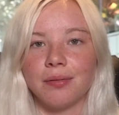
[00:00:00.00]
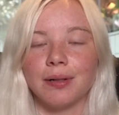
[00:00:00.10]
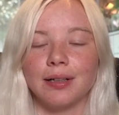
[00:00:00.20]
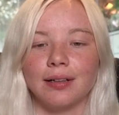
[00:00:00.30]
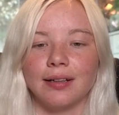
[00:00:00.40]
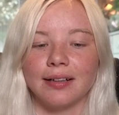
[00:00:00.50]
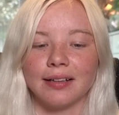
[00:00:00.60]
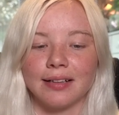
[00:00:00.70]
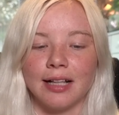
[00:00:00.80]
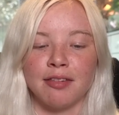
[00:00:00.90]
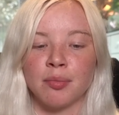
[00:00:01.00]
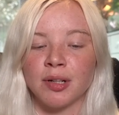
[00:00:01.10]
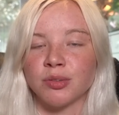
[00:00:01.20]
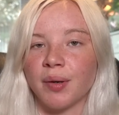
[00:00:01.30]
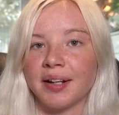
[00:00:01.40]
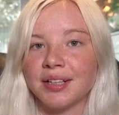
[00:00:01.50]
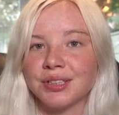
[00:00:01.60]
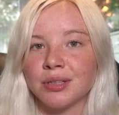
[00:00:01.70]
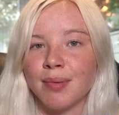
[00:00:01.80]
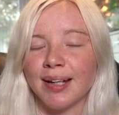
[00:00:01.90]
will clip their bird's
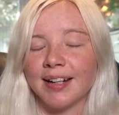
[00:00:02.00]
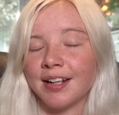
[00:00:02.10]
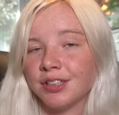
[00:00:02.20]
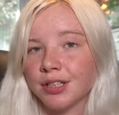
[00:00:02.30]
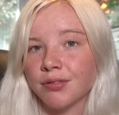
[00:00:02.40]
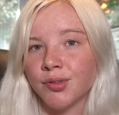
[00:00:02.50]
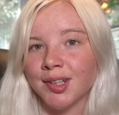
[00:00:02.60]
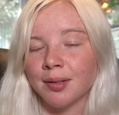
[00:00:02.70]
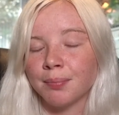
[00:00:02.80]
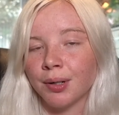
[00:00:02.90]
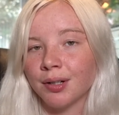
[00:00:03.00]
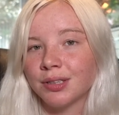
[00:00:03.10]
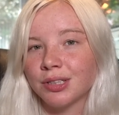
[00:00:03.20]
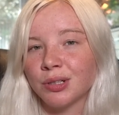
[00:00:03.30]
wings to make it easier for their bird